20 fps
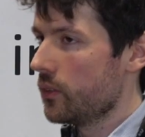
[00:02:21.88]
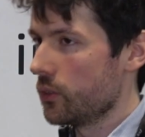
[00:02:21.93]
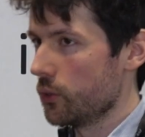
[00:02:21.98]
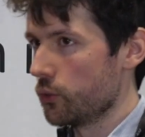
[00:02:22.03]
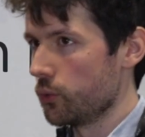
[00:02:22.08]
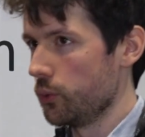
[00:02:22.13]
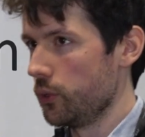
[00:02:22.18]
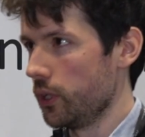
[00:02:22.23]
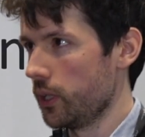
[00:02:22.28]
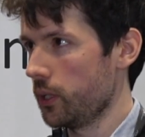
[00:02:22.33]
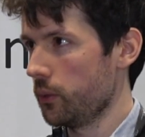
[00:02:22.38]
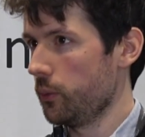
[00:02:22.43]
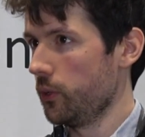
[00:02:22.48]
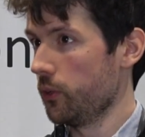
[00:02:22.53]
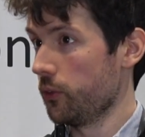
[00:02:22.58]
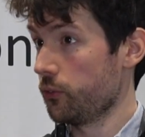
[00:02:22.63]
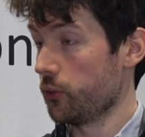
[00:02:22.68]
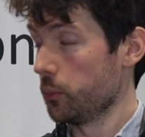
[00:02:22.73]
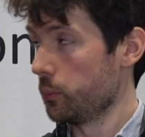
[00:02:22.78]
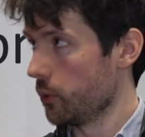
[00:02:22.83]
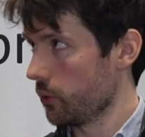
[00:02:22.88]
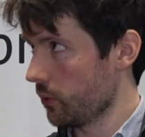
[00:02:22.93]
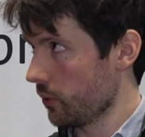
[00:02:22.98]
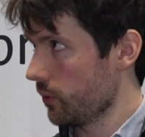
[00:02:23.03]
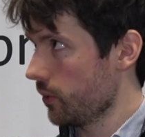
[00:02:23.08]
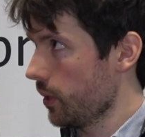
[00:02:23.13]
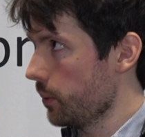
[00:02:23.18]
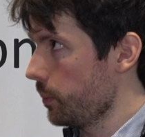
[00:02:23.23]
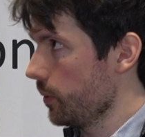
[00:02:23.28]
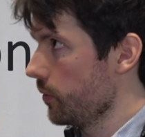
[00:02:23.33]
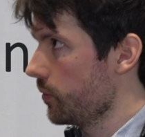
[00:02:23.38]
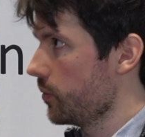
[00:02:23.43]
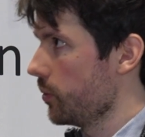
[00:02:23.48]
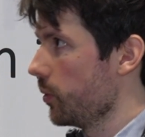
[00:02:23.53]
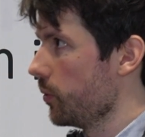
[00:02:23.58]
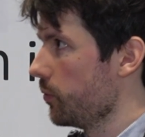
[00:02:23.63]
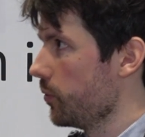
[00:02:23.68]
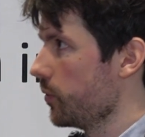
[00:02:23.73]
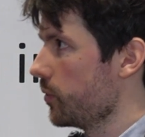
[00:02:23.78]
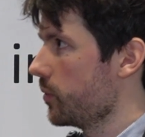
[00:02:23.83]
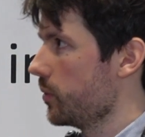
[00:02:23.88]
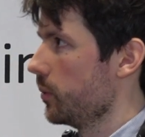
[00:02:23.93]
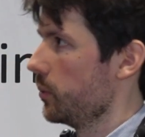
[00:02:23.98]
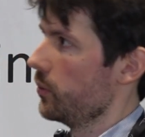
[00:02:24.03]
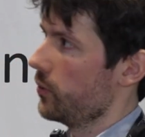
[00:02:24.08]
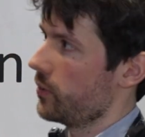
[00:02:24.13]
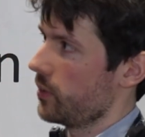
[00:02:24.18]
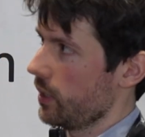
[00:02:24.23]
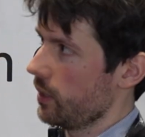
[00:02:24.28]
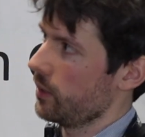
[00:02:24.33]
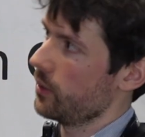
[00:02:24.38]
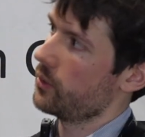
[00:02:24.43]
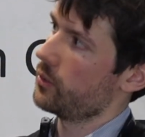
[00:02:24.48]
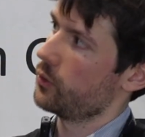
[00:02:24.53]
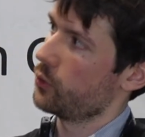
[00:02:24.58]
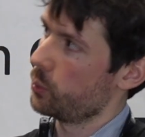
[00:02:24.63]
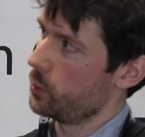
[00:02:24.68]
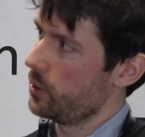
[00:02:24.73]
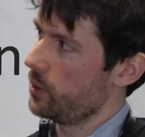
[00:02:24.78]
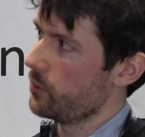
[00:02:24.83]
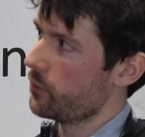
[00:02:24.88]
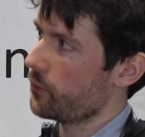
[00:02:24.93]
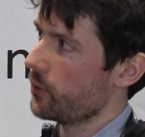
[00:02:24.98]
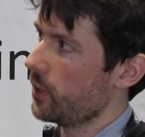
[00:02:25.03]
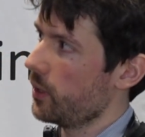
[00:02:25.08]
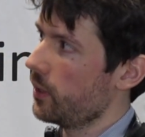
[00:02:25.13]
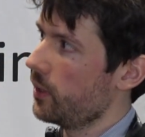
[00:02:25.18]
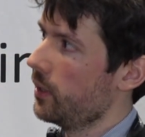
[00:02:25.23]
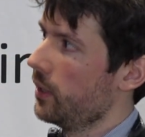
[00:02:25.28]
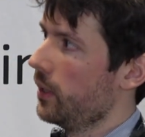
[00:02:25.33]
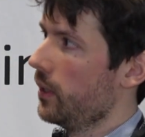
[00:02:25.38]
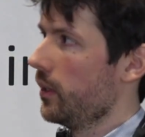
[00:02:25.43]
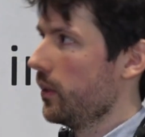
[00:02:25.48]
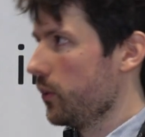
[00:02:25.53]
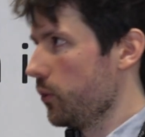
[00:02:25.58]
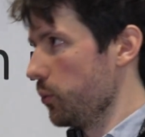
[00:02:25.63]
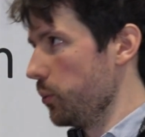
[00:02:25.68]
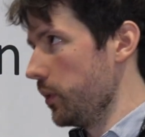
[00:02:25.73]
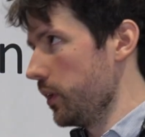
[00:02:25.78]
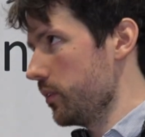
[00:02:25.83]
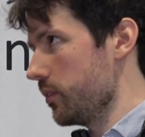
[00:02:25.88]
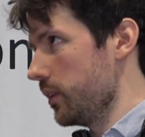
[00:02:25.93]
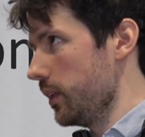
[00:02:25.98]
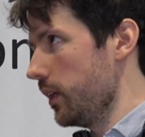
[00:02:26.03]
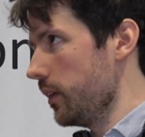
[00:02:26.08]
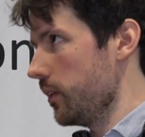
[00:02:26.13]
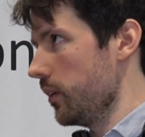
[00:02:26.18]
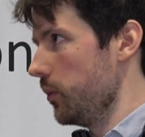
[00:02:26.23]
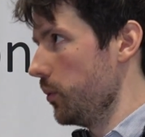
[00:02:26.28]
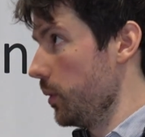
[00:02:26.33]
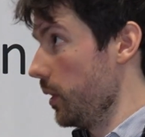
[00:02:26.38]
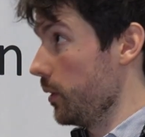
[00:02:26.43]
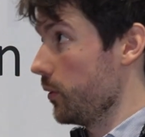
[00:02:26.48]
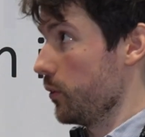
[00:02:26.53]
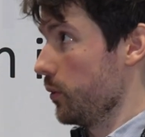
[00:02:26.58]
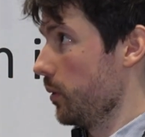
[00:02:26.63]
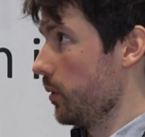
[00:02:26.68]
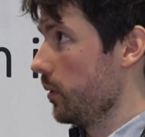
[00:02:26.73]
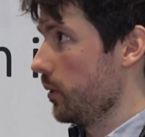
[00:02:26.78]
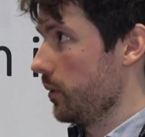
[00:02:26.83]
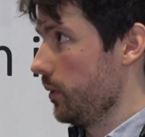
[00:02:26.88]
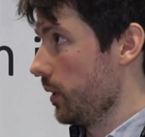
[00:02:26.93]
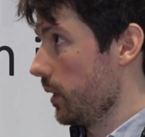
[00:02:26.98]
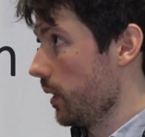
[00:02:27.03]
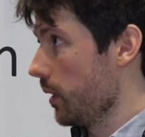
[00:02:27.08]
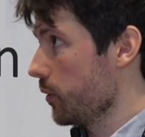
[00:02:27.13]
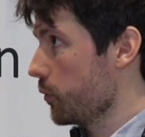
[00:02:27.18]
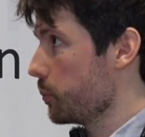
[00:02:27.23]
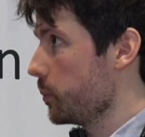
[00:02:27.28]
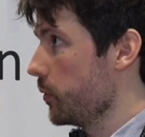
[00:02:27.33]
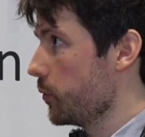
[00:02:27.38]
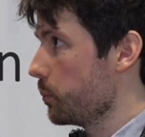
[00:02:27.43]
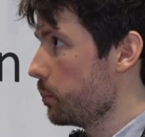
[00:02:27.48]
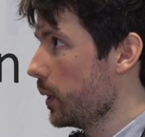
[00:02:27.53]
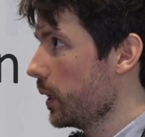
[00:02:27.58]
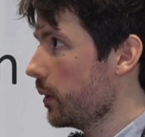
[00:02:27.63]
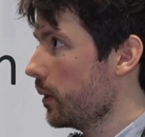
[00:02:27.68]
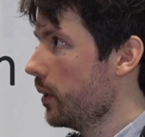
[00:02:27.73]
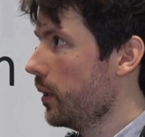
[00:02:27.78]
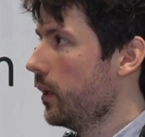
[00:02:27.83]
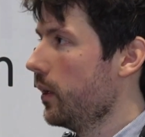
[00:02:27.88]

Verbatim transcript: So today we offer prototyping service. So you send us a 3D file. Two weeks later you get uh, the glass piece back.